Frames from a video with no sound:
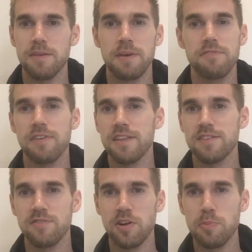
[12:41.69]
My faith
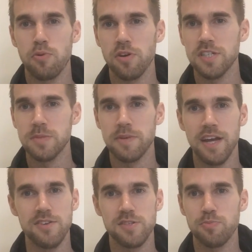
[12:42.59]
is very important to me.
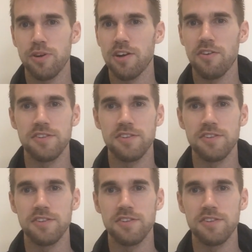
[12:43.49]
I used to pray all